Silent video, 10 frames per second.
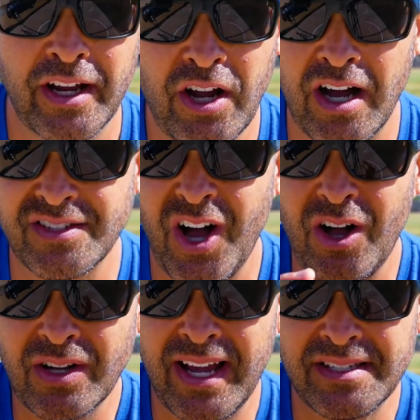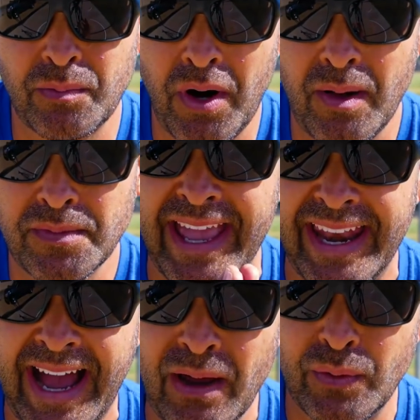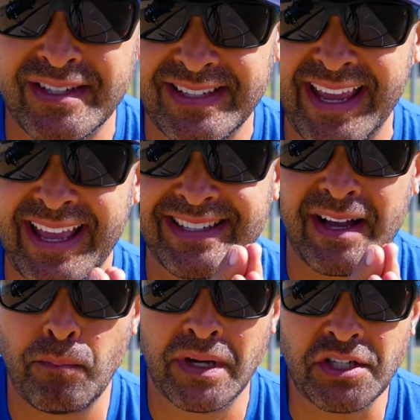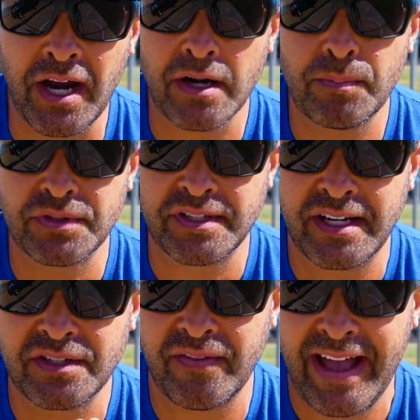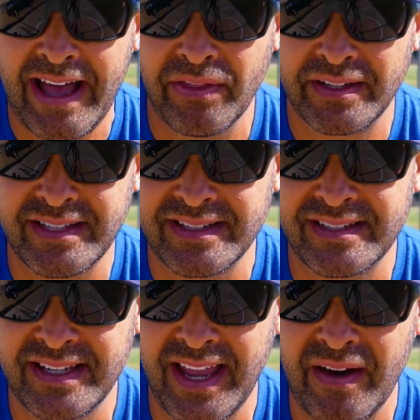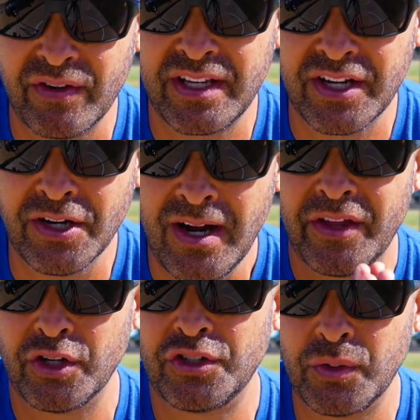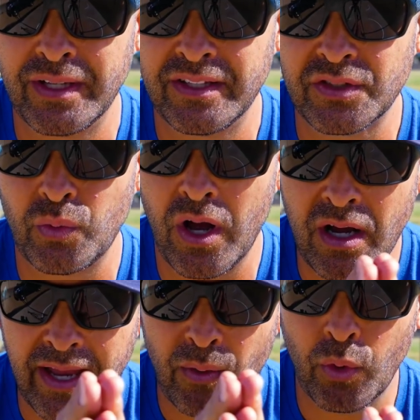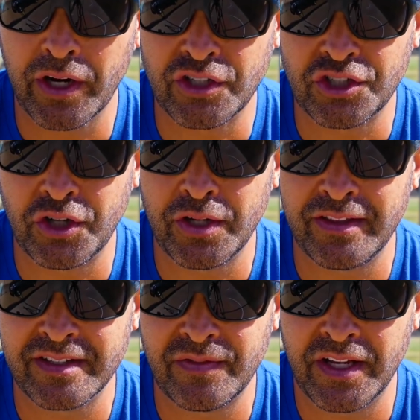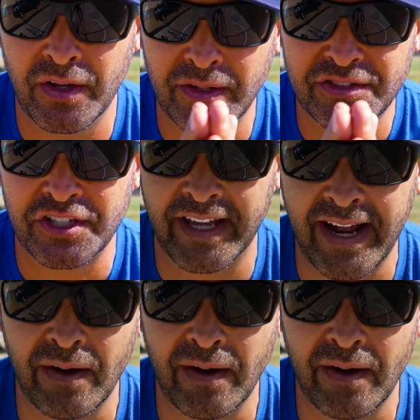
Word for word: you're going to cause all kinds of problems, and I would say it's a much higher percentage of athletes I see every year that are doing this wrong, and we're going to show you in this video. Let's check it